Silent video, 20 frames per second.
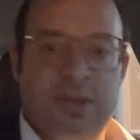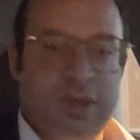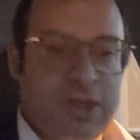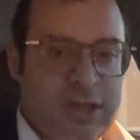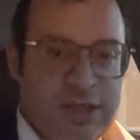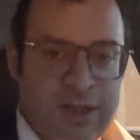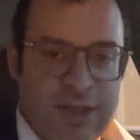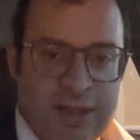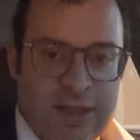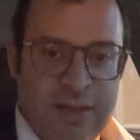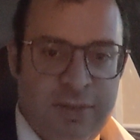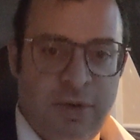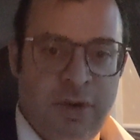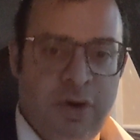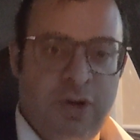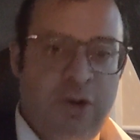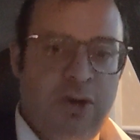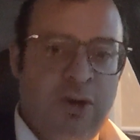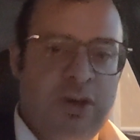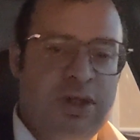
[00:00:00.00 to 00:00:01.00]
Just a simple
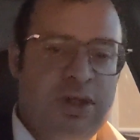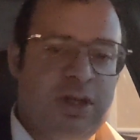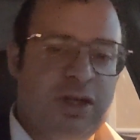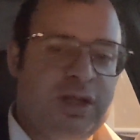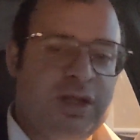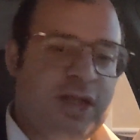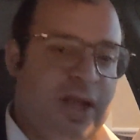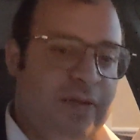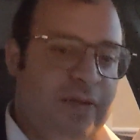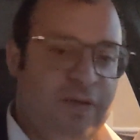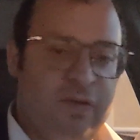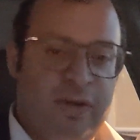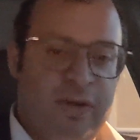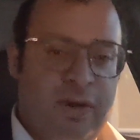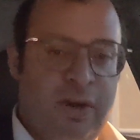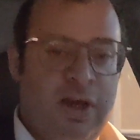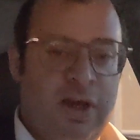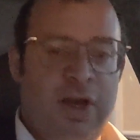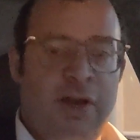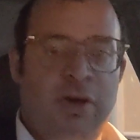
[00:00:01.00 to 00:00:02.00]
Google search, same for
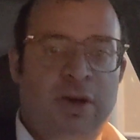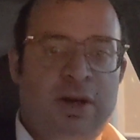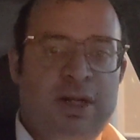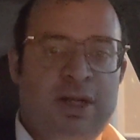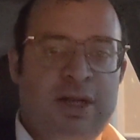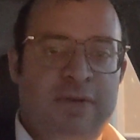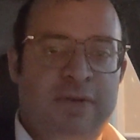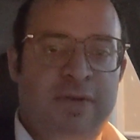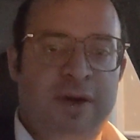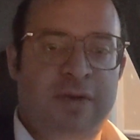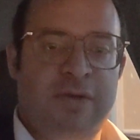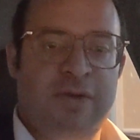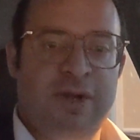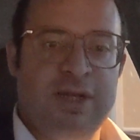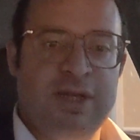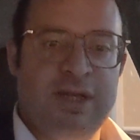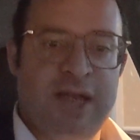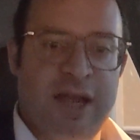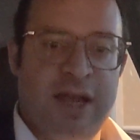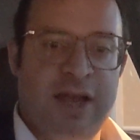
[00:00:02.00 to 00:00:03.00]
New York, same for every
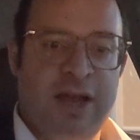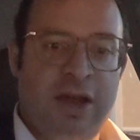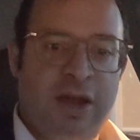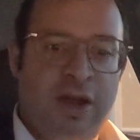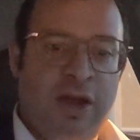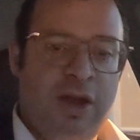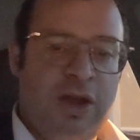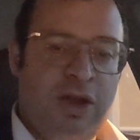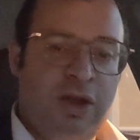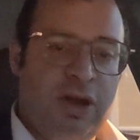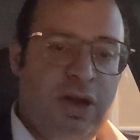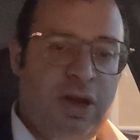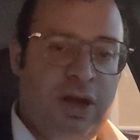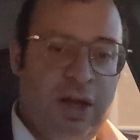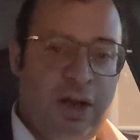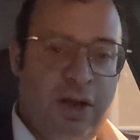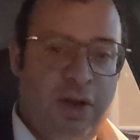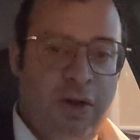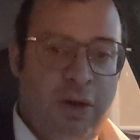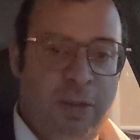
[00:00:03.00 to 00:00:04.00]
state. You're going to
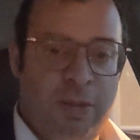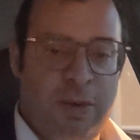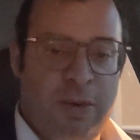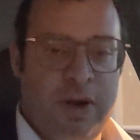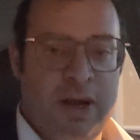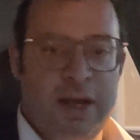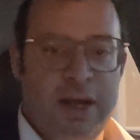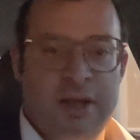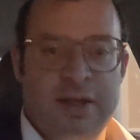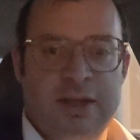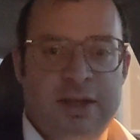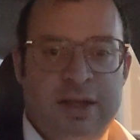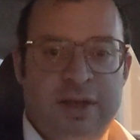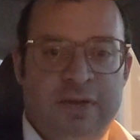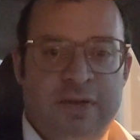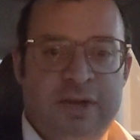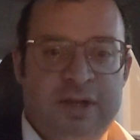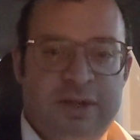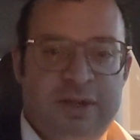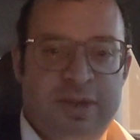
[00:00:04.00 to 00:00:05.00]
incorporate
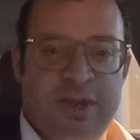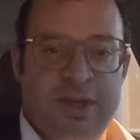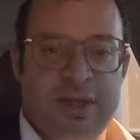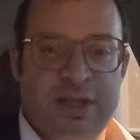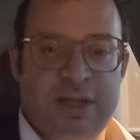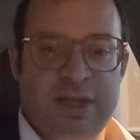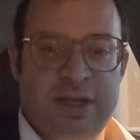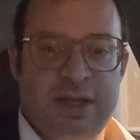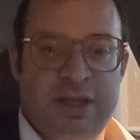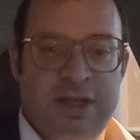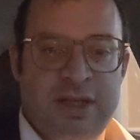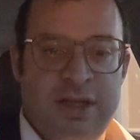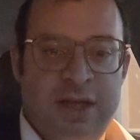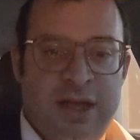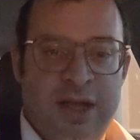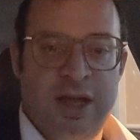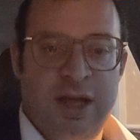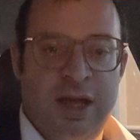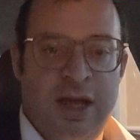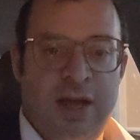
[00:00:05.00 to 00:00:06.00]
yourself as a business.
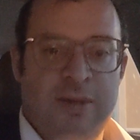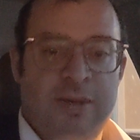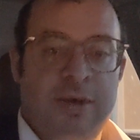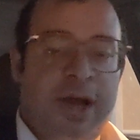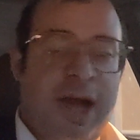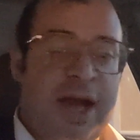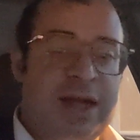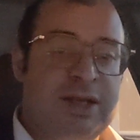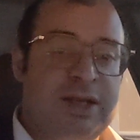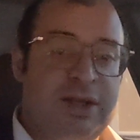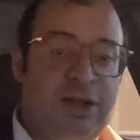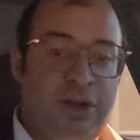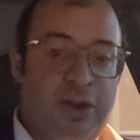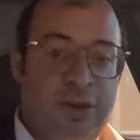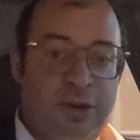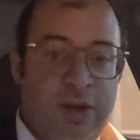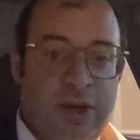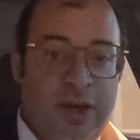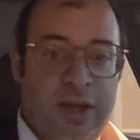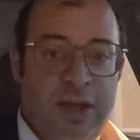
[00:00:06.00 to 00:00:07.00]
You're asking, do
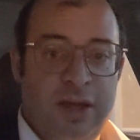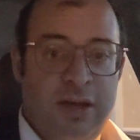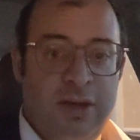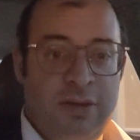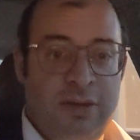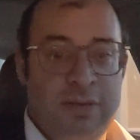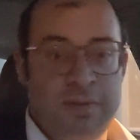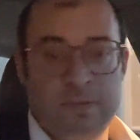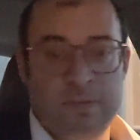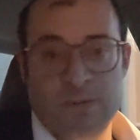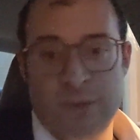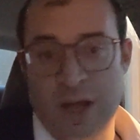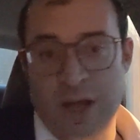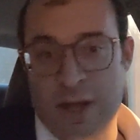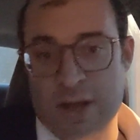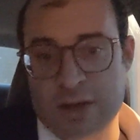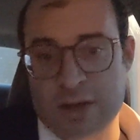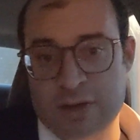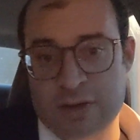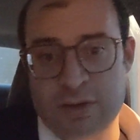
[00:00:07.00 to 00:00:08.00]
you need to?
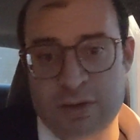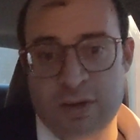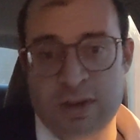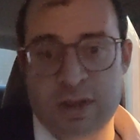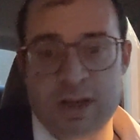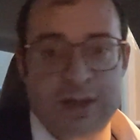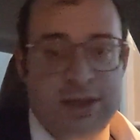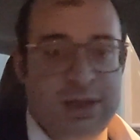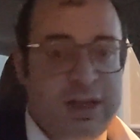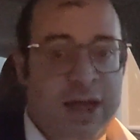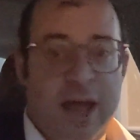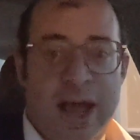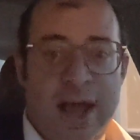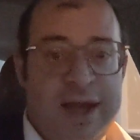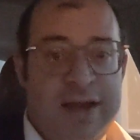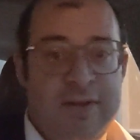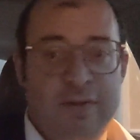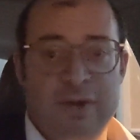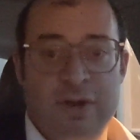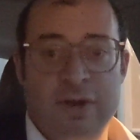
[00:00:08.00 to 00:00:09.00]
The truth is, I
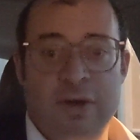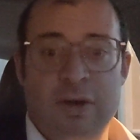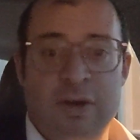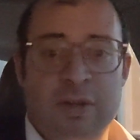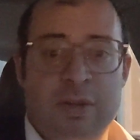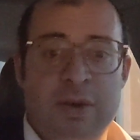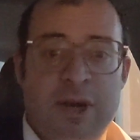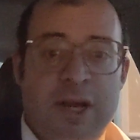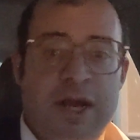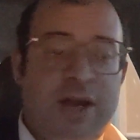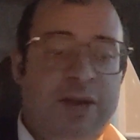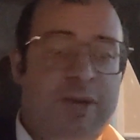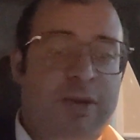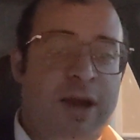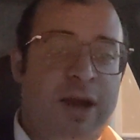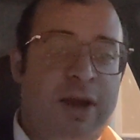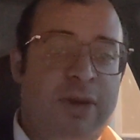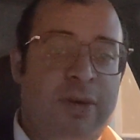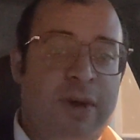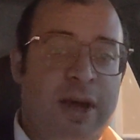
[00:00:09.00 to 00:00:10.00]
never incorporated
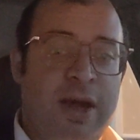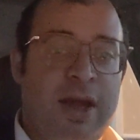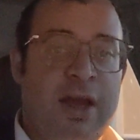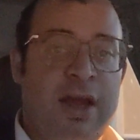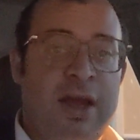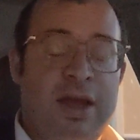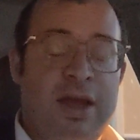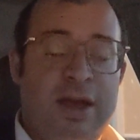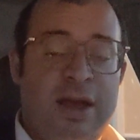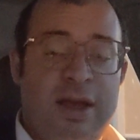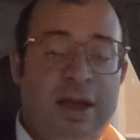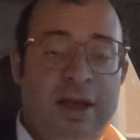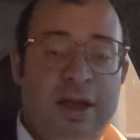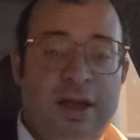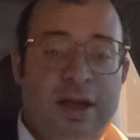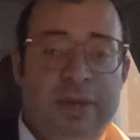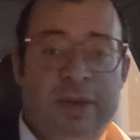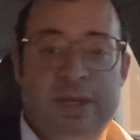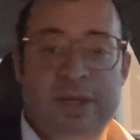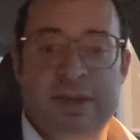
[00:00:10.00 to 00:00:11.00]
right away. It
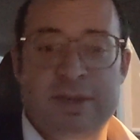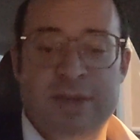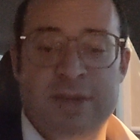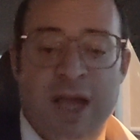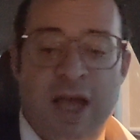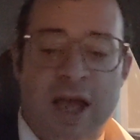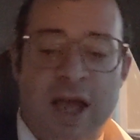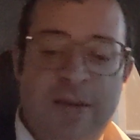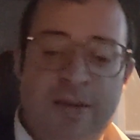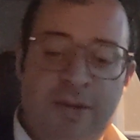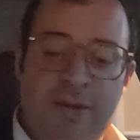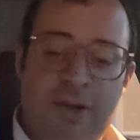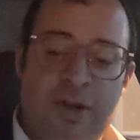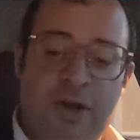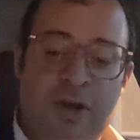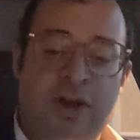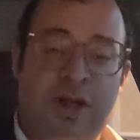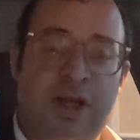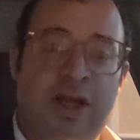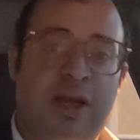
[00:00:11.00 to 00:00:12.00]
took me some time
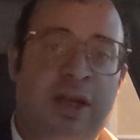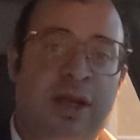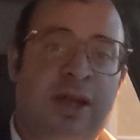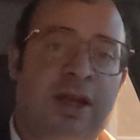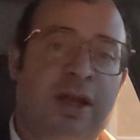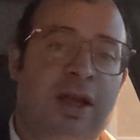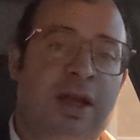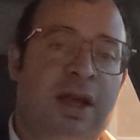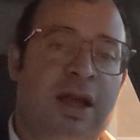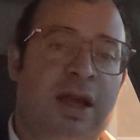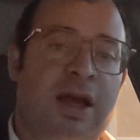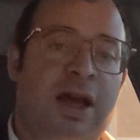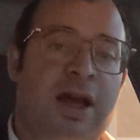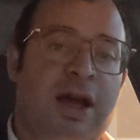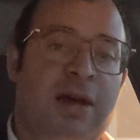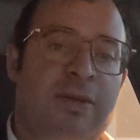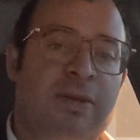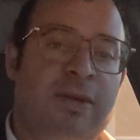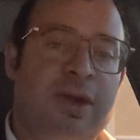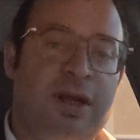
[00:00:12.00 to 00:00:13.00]
learning,
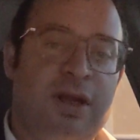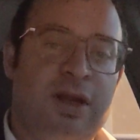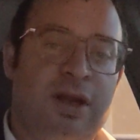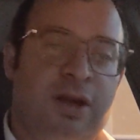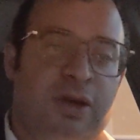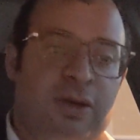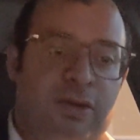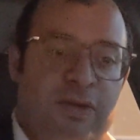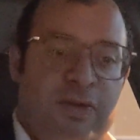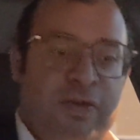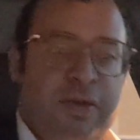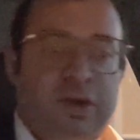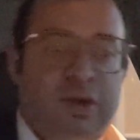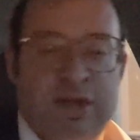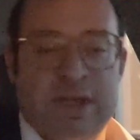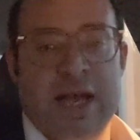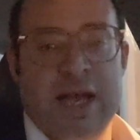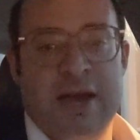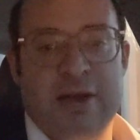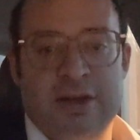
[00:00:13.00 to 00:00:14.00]
a few
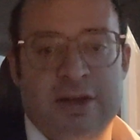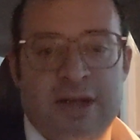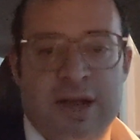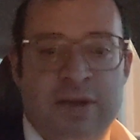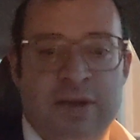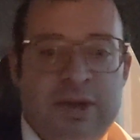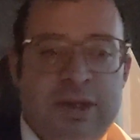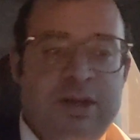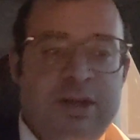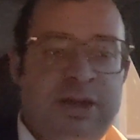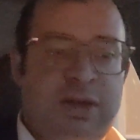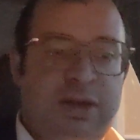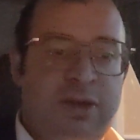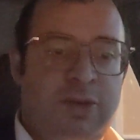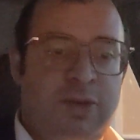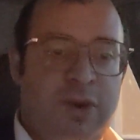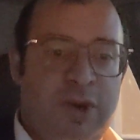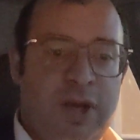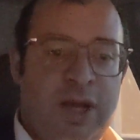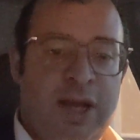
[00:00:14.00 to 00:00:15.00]
sales. I wasn't
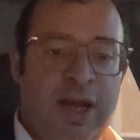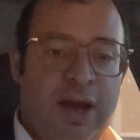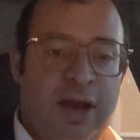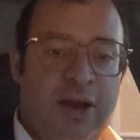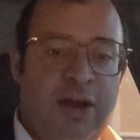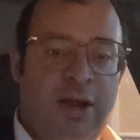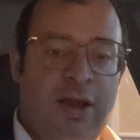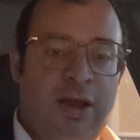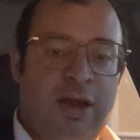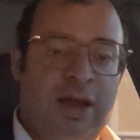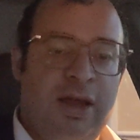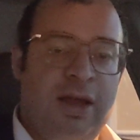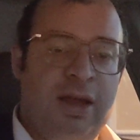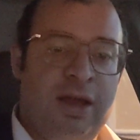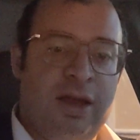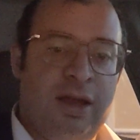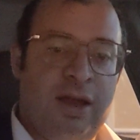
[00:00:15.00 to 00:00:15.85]
particularly